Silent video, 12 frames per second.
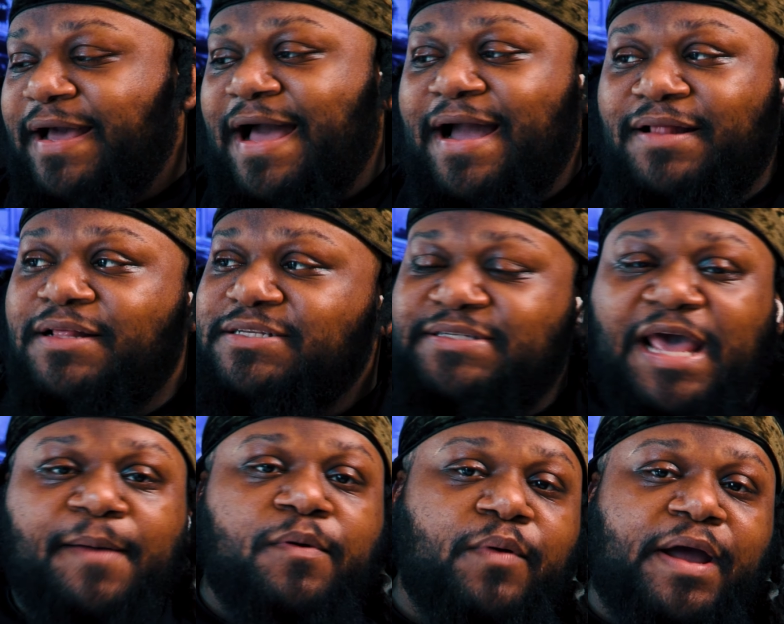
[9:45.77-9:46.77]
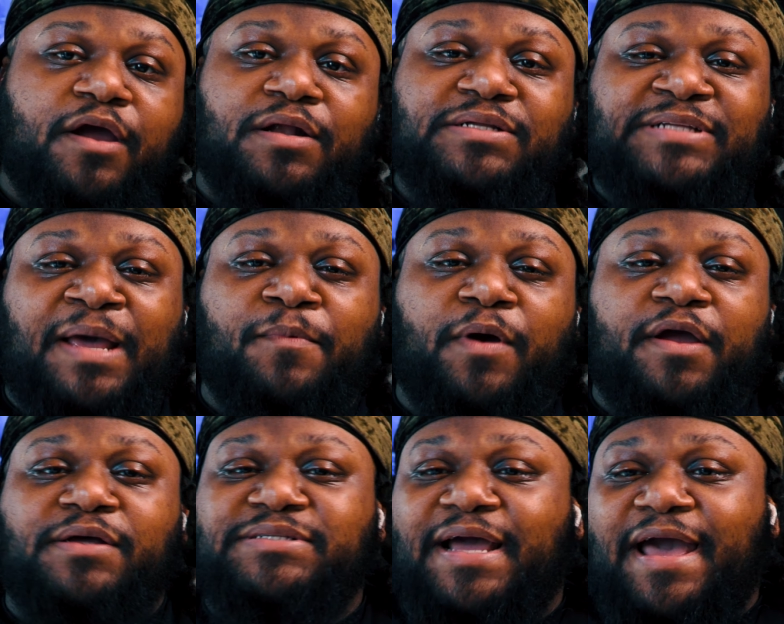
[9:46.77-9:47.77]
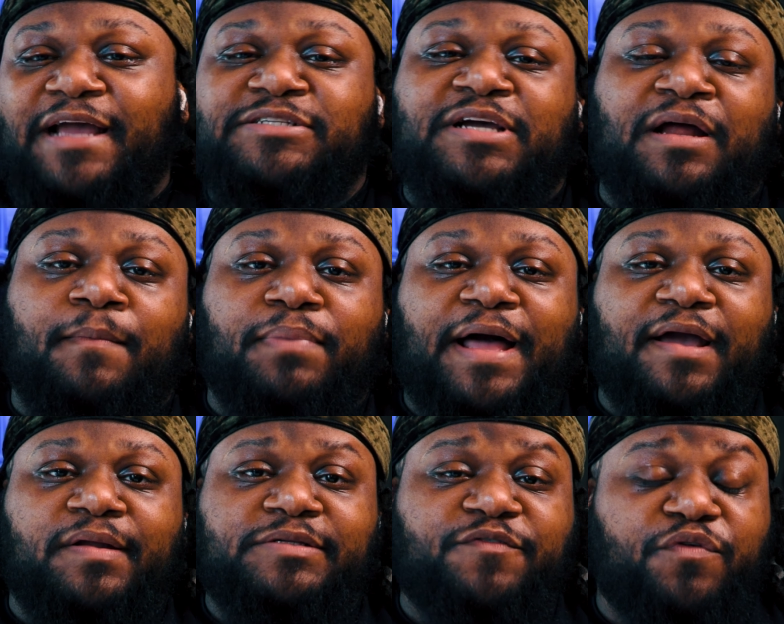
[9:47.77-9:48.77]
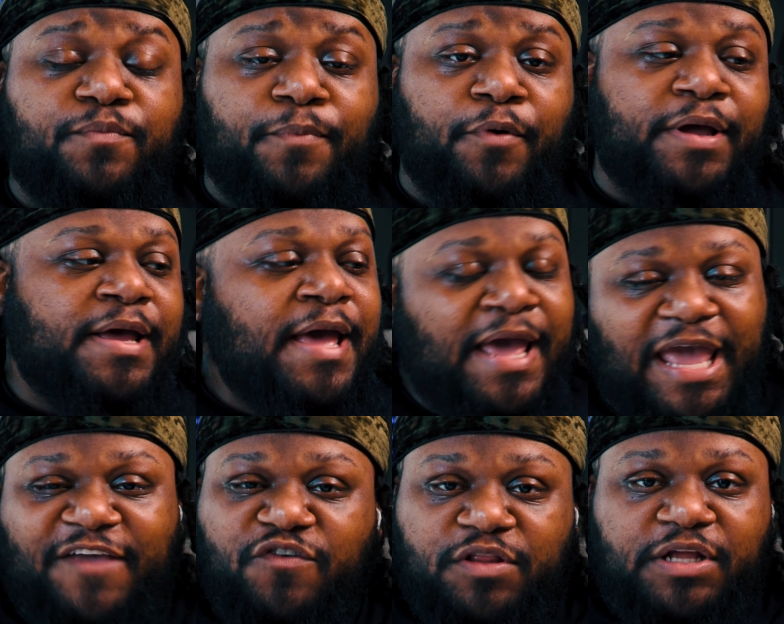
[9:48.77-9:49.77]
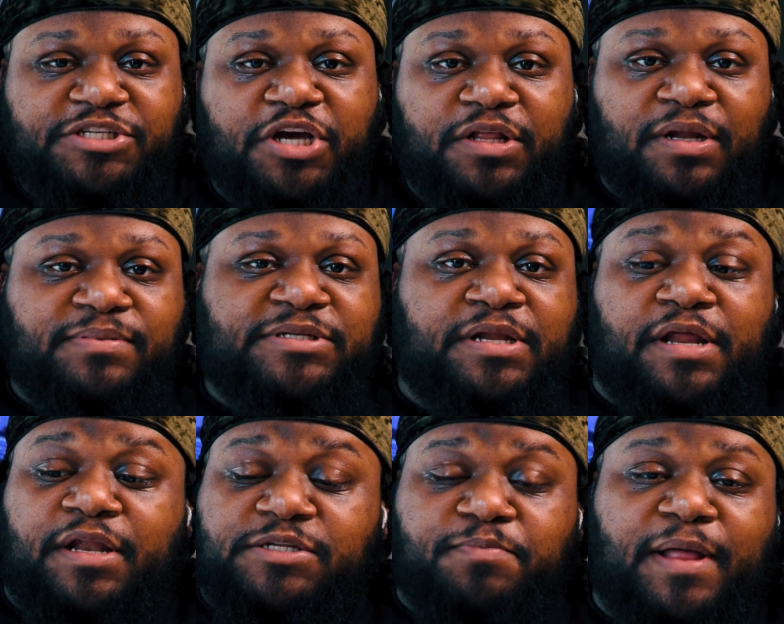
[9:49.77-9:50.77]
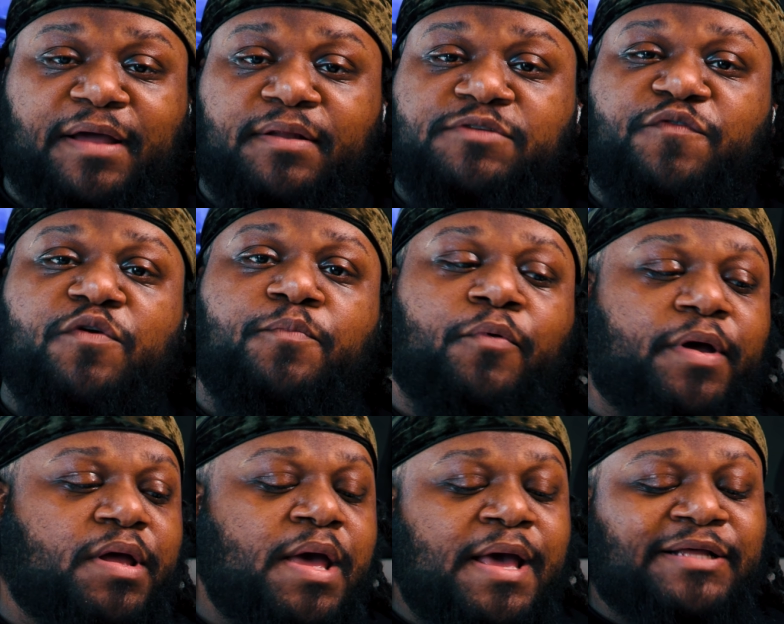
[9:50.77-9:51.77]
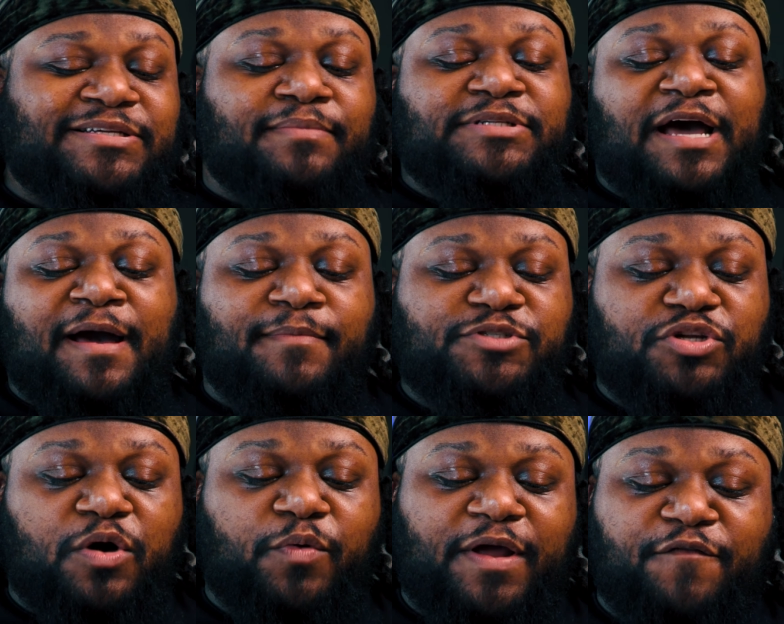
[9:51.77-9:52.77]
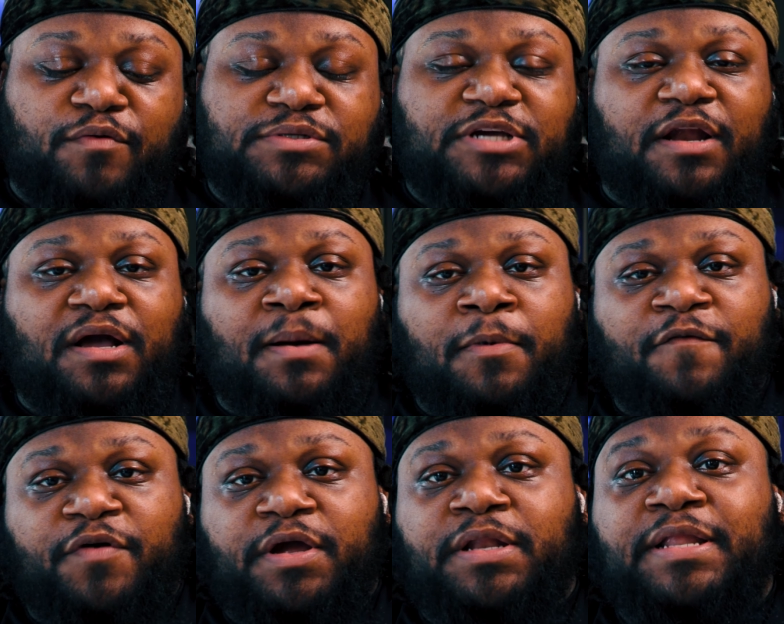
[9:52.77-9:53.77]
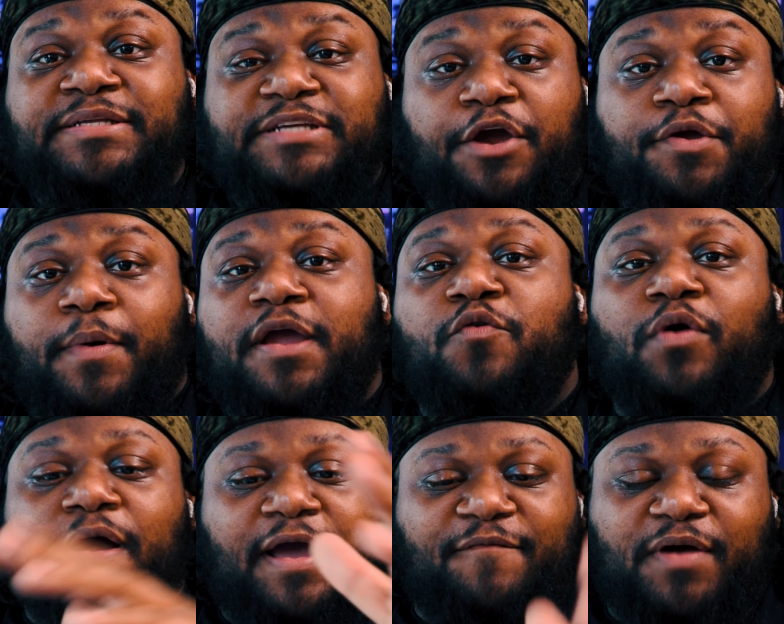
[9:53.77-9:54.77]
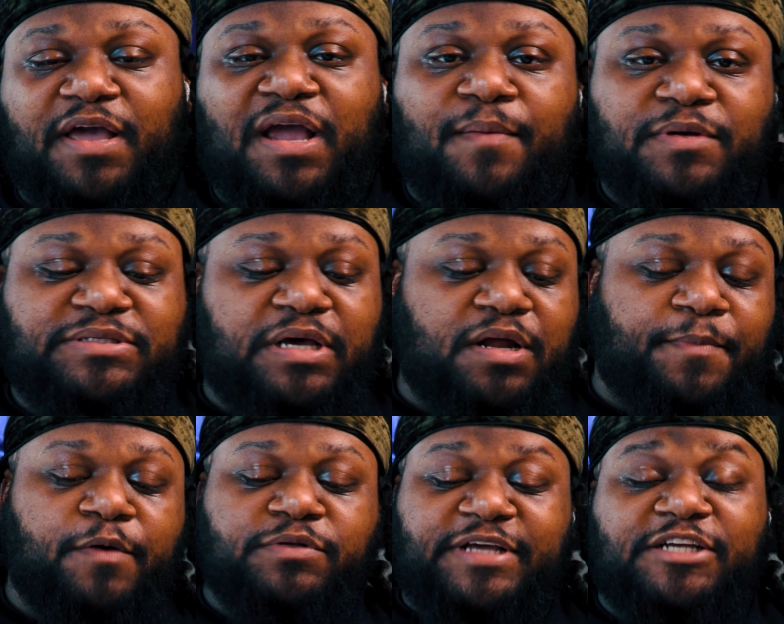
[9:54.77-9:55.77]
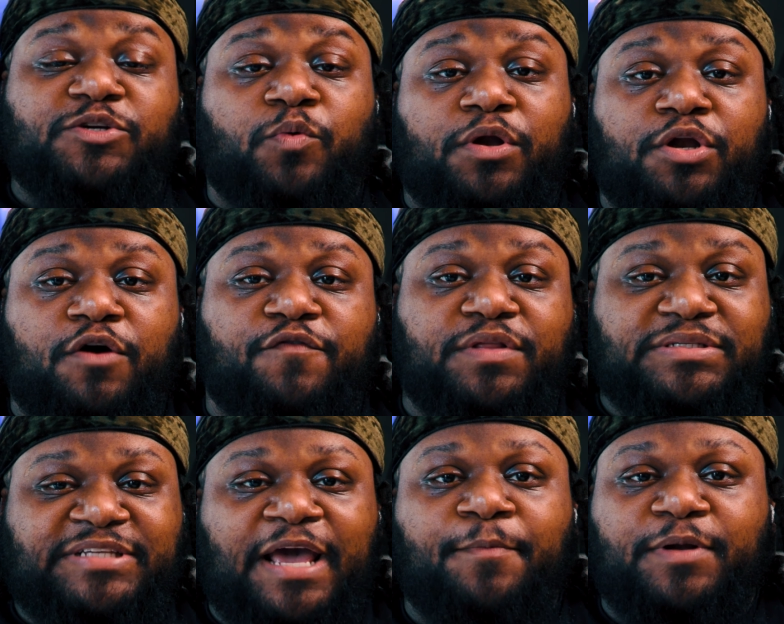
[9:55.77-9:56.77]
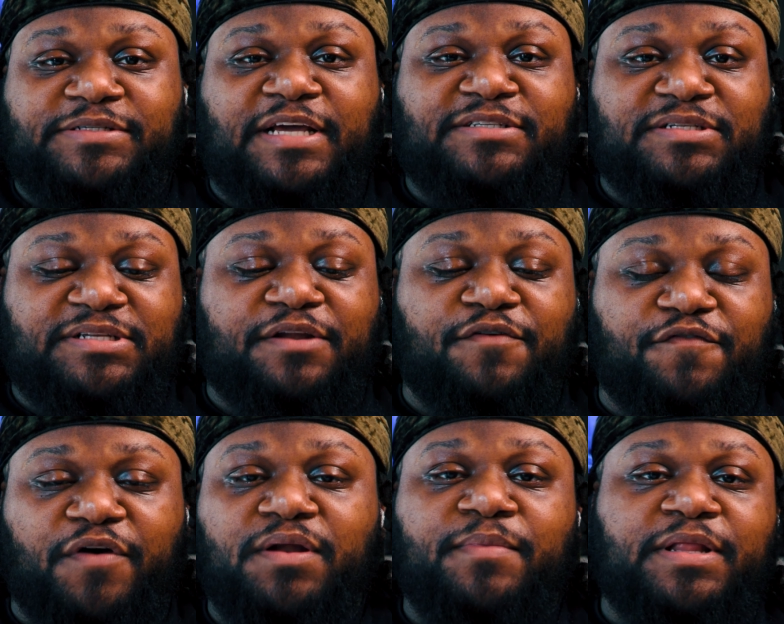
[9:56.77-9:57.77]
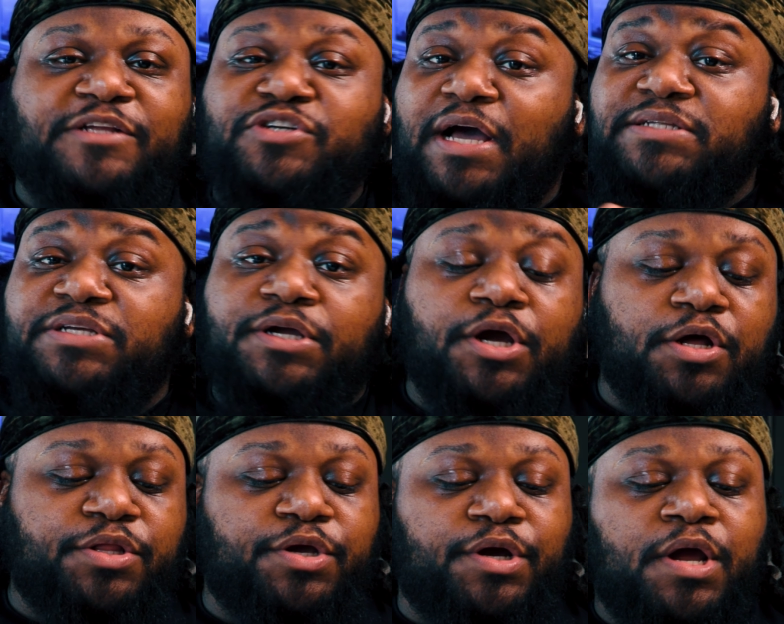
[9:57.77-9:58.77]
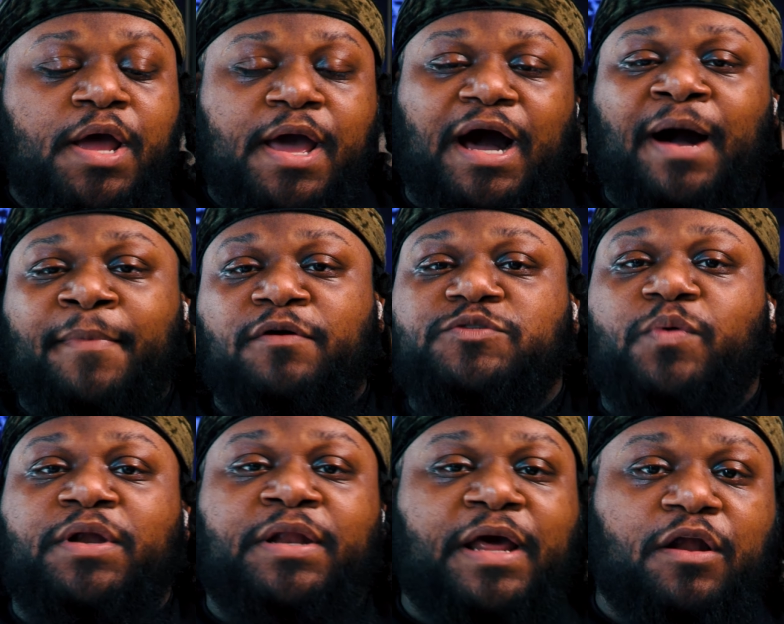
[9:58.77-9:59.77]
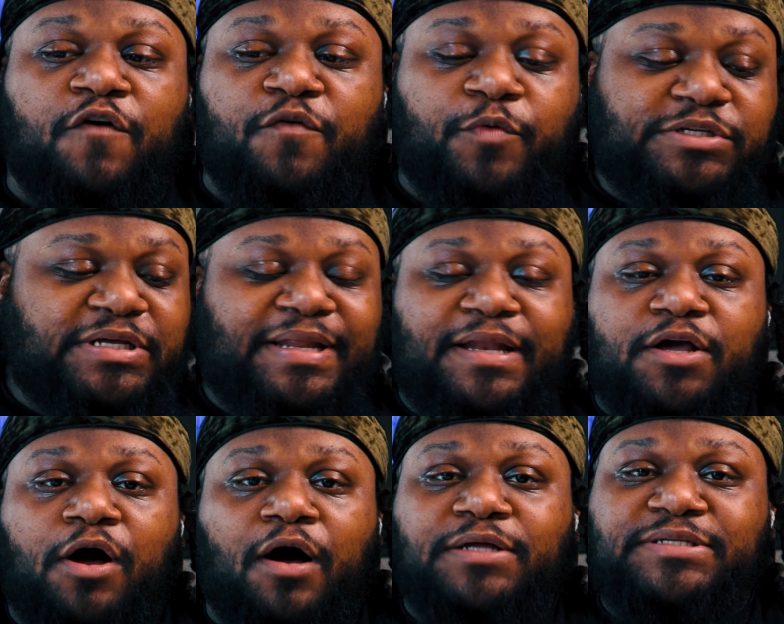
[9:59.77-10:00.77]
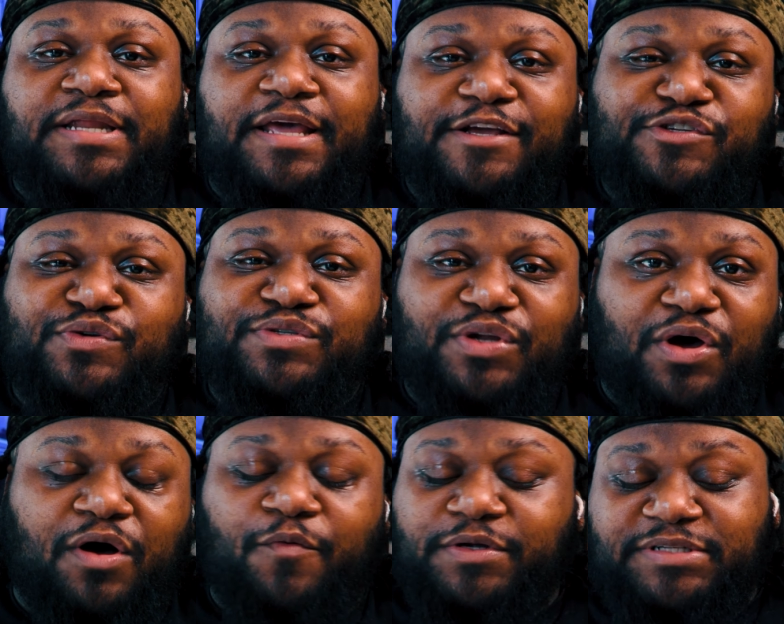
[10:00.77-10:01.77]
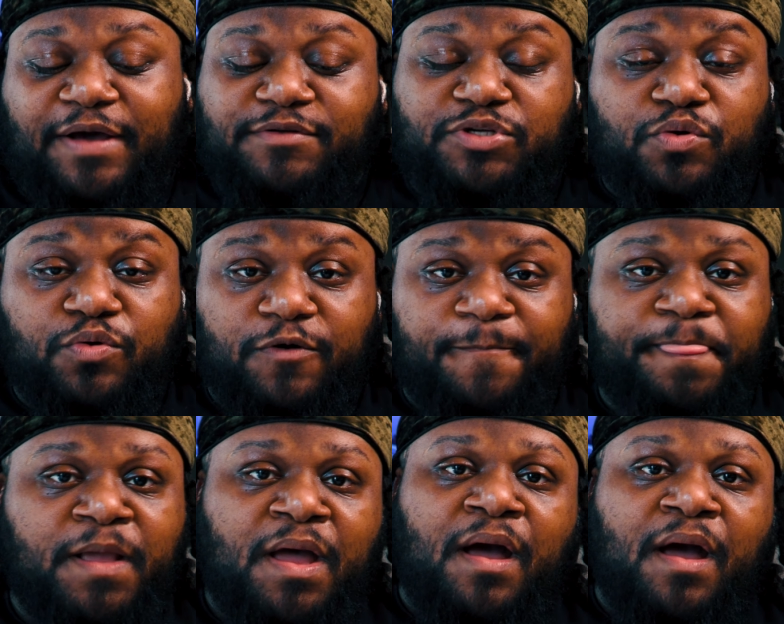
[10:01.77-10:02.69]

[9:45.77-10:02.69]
Like I got this table right here, and this table right here is like actually kind of blocking this viewpoint. Even the chair that I'm sitting in is blocking this viewpoint. Sometimes, you know, whenever it was trying to come over in this area right here where I have my camera set up, it was actually running over this table that's actually sitting in front of me that you guys seen earlier. It was running that over, which it didn't cause any issues at all, which that was cool.